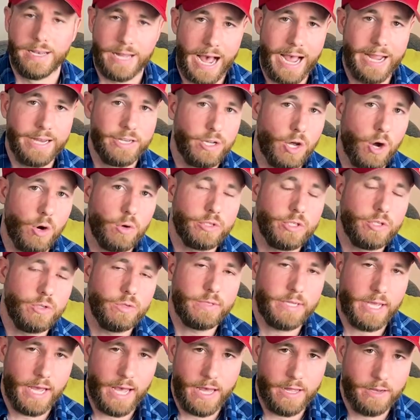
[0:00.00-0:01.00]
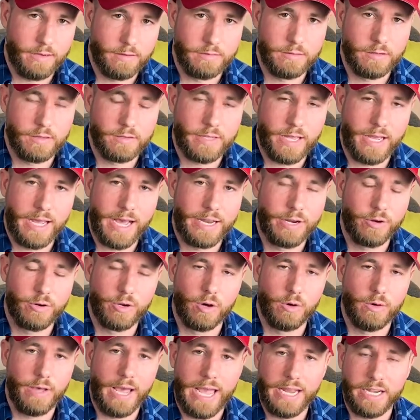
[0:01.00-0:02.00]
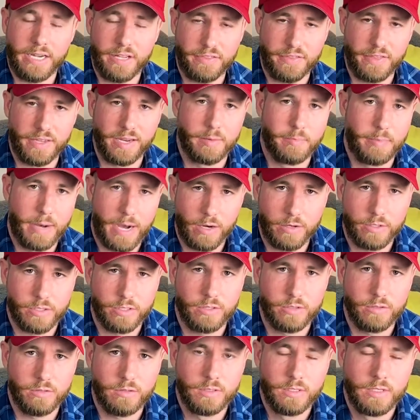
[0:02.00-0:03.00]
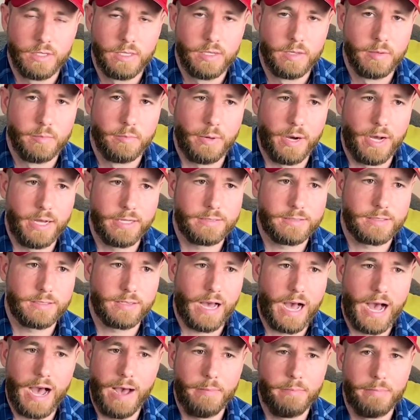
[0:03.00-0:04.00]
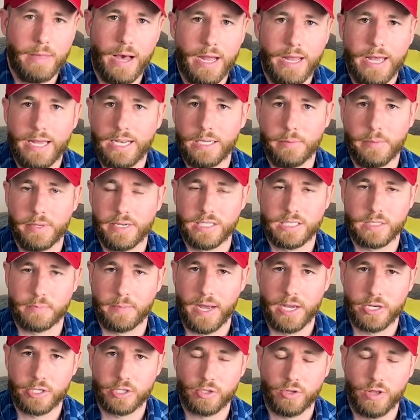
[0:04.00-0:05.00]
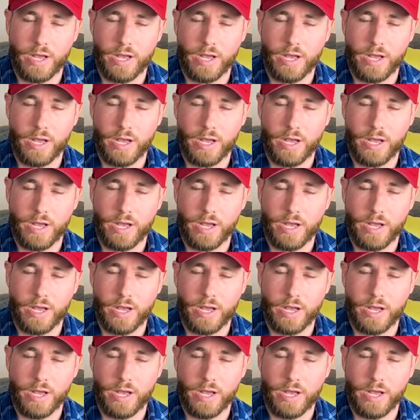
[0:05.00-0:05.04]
I know you can, okay? I don't know anything about you, but I'm not anybody special.